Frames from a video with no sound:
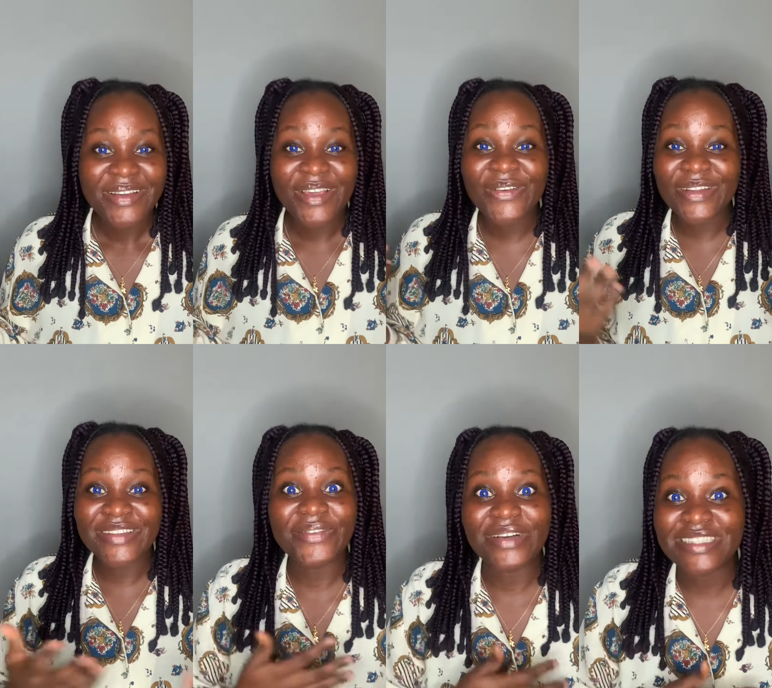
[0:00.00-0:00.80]
Even if
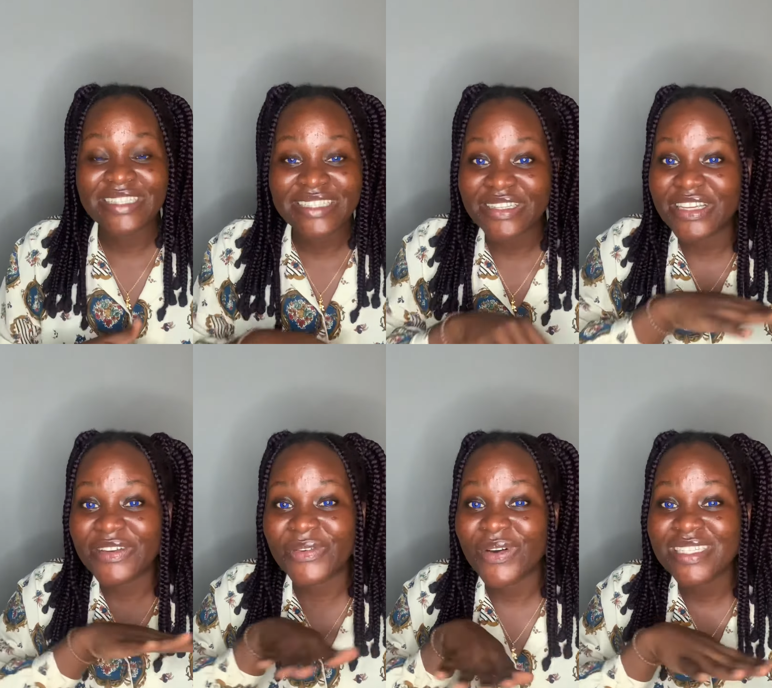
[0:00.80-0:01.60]

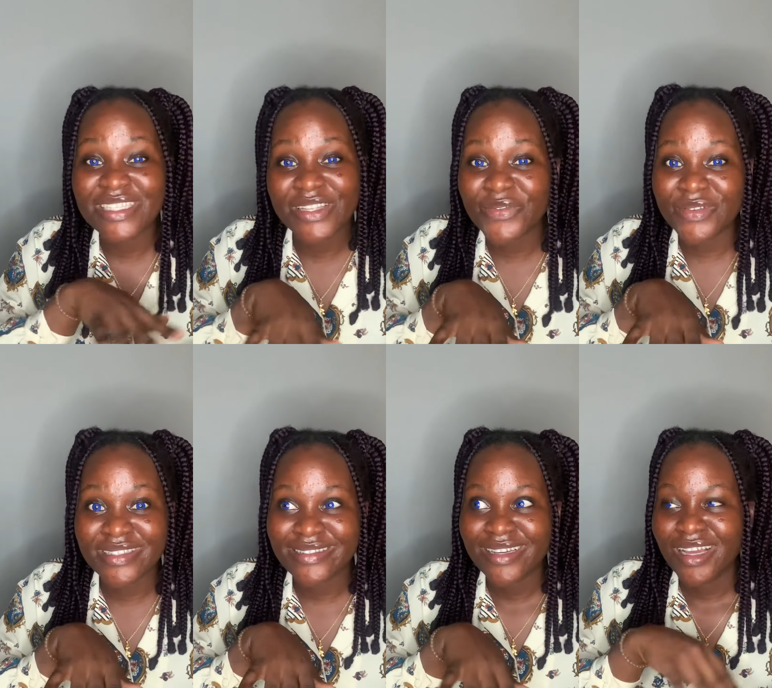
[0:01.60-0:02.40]
he wasn't
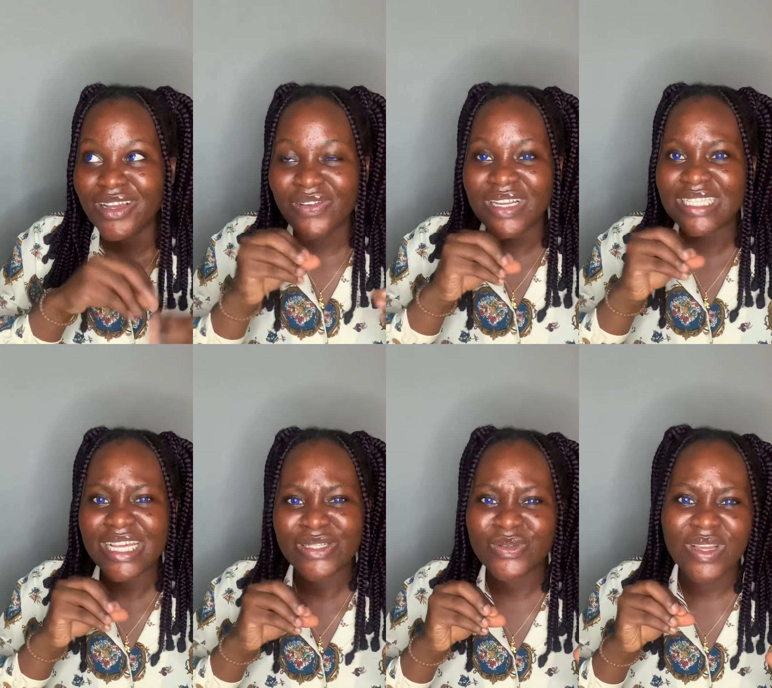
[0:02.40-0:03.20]
even
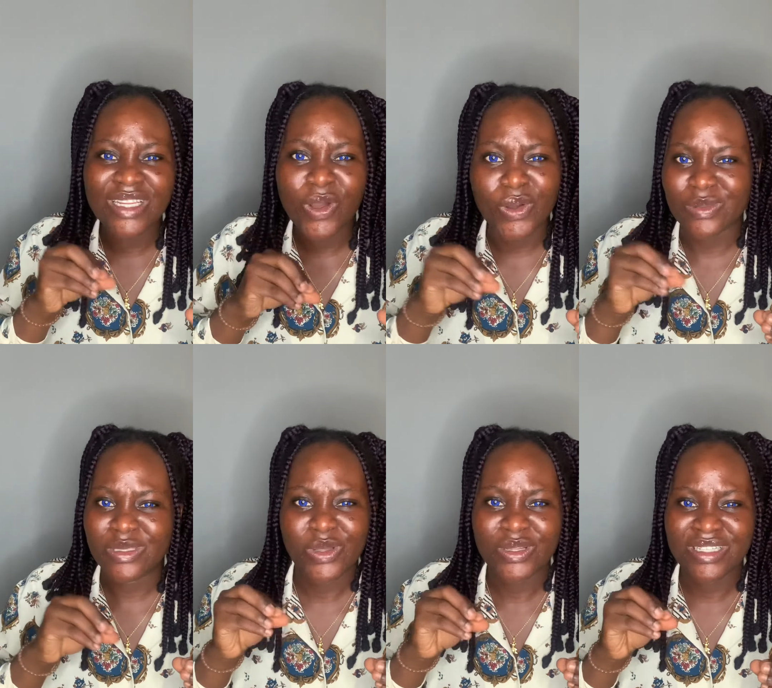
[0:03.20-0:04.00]
related to any
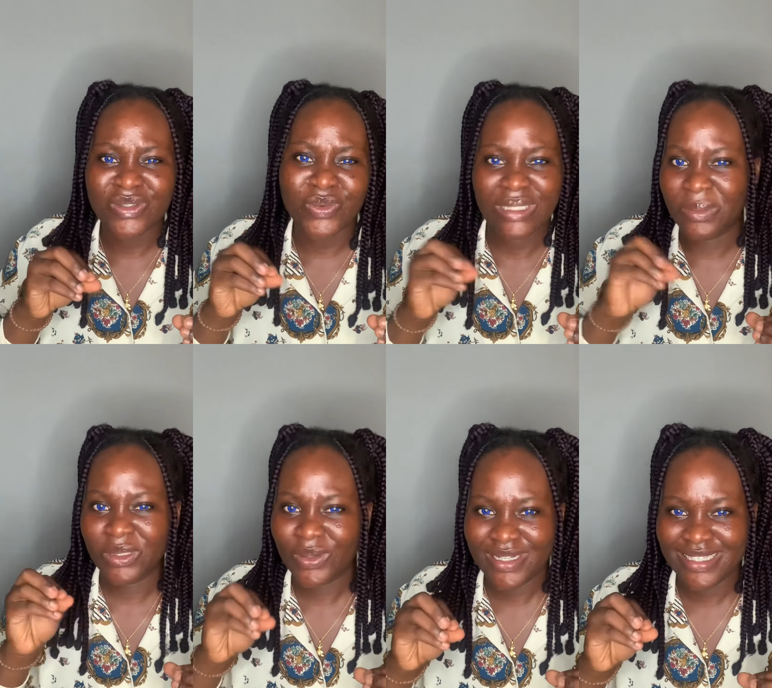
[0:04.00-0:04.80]
cosmetologist or
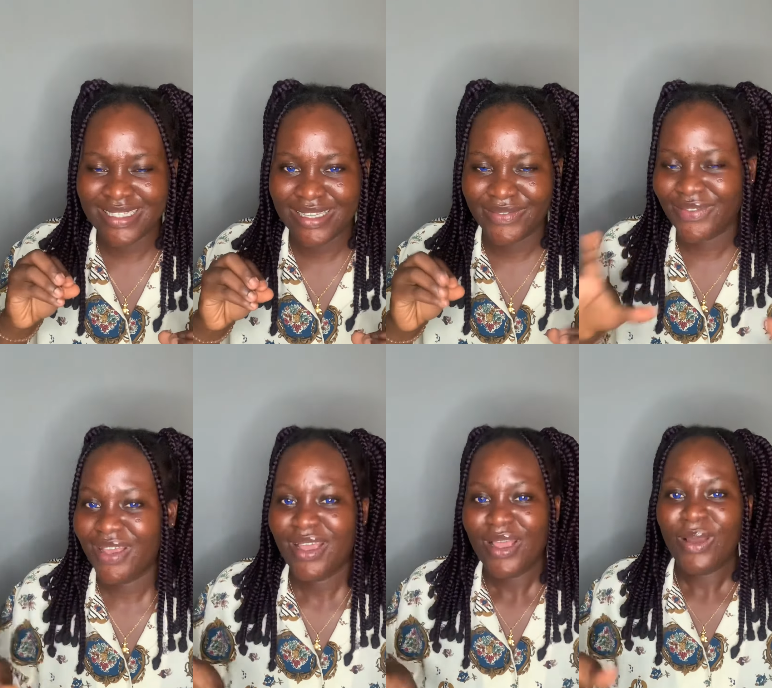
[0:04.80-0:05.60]
dermatologist, if.
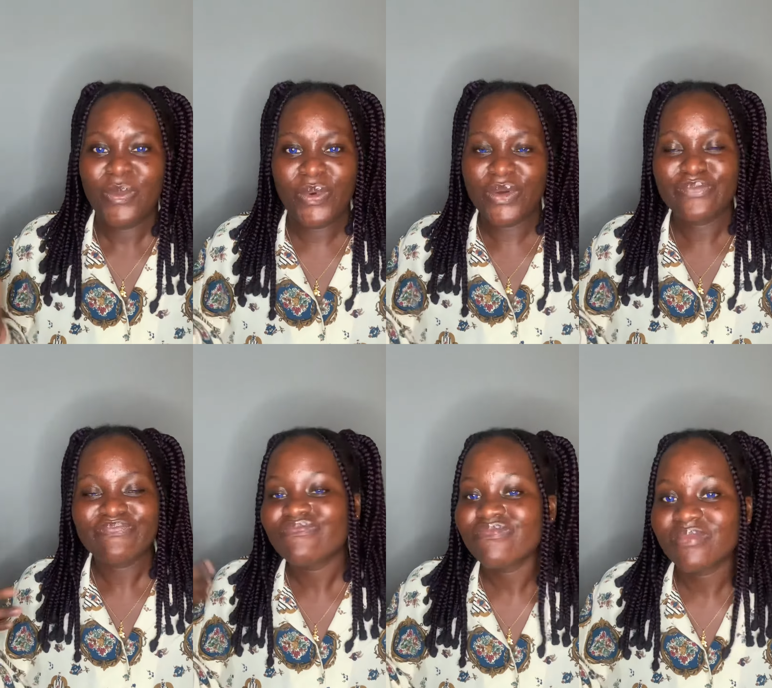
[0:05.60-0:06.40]
But
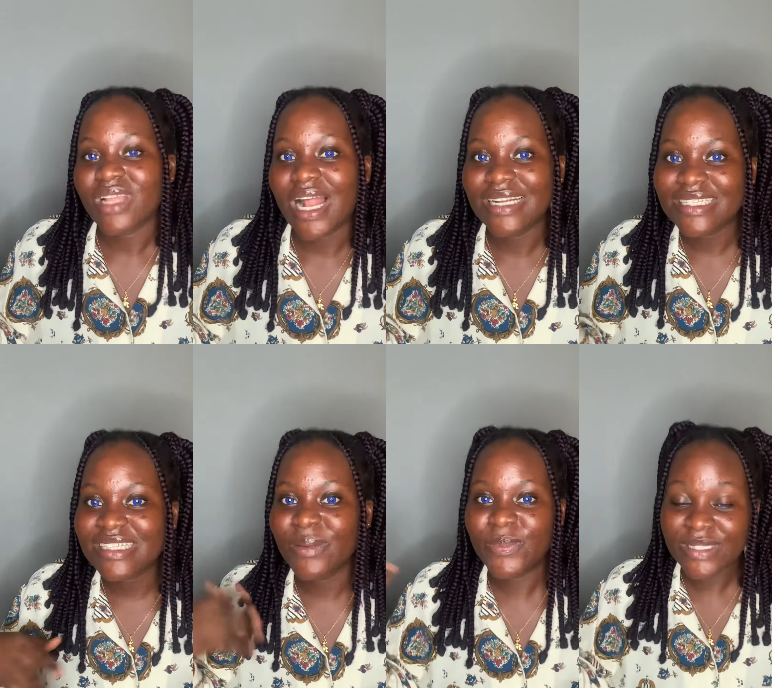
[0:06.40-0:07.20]
at
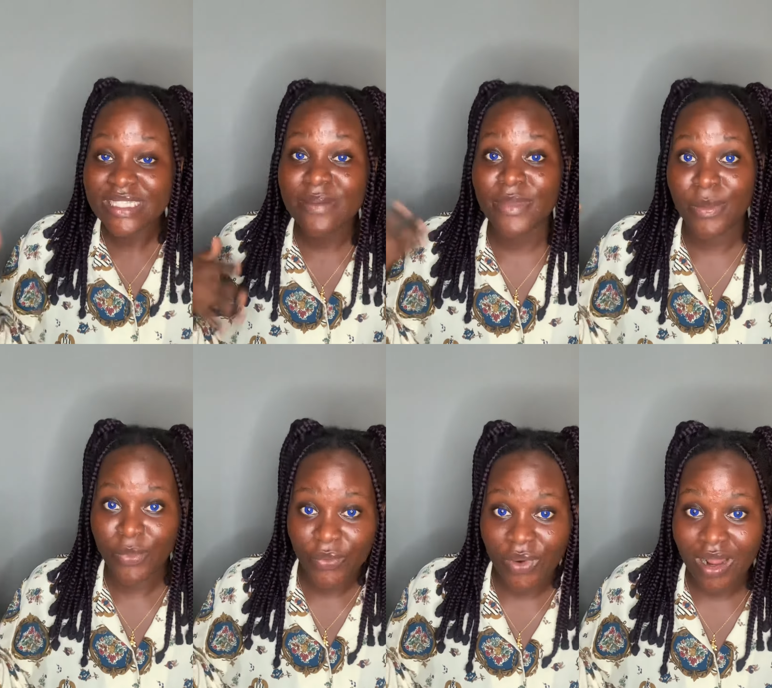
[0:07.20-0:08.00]
least he boosted my
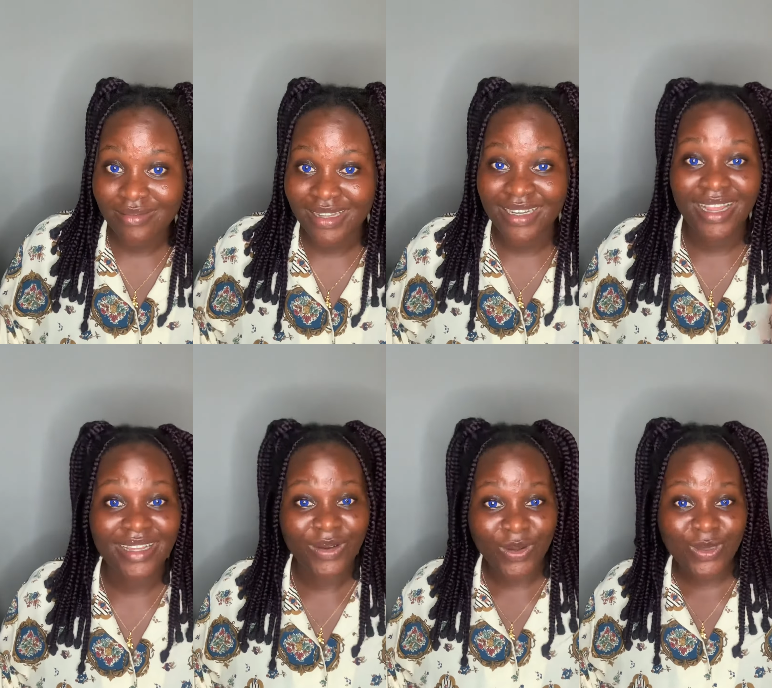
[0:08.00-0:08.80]
morale and
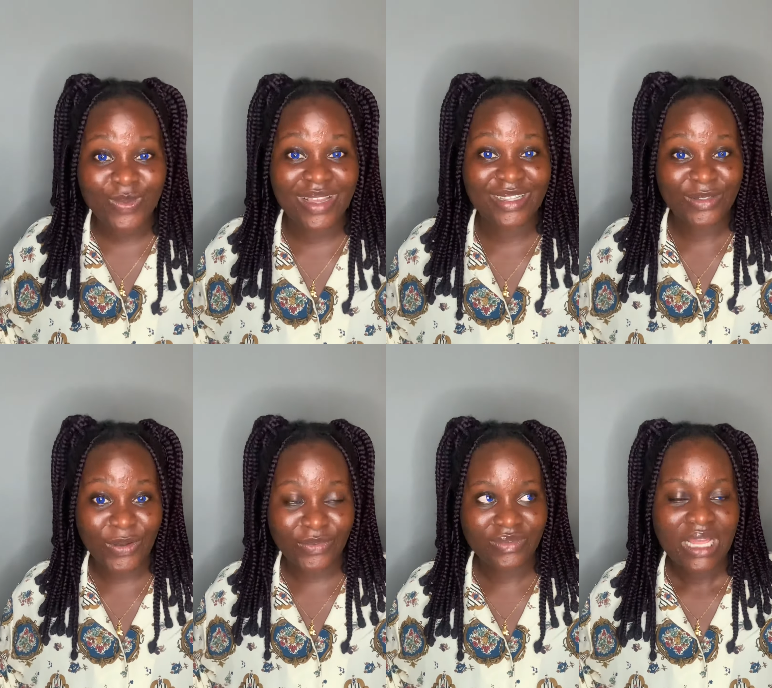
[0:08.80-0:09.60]
I caught
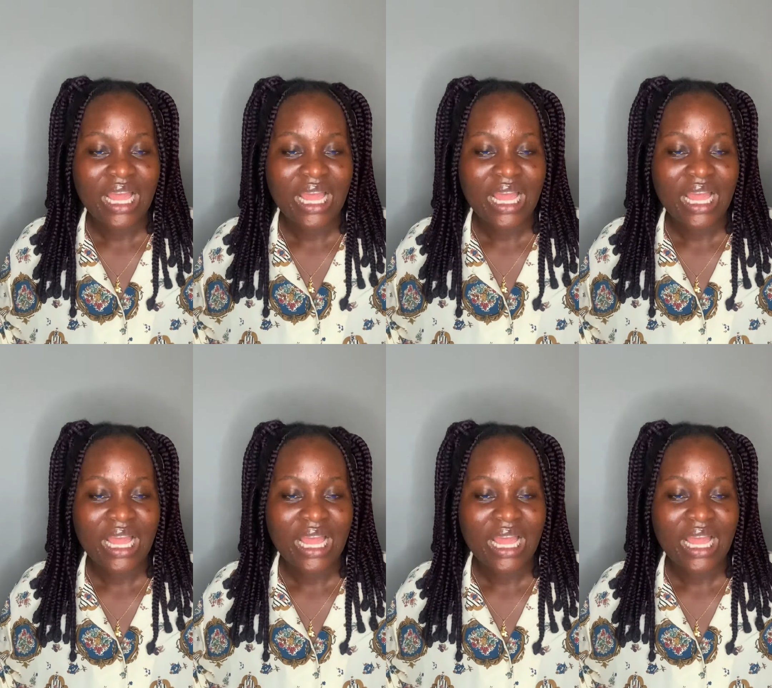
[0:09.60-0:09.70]
myself